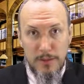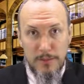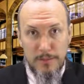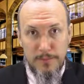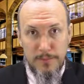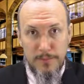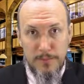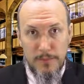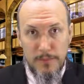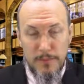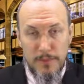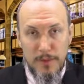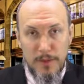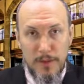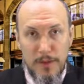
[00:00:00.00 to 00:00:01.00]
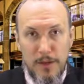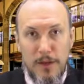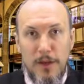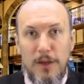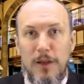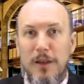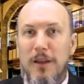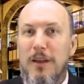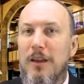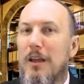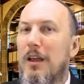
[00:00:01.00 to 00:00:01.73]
No one is speaking in this clip.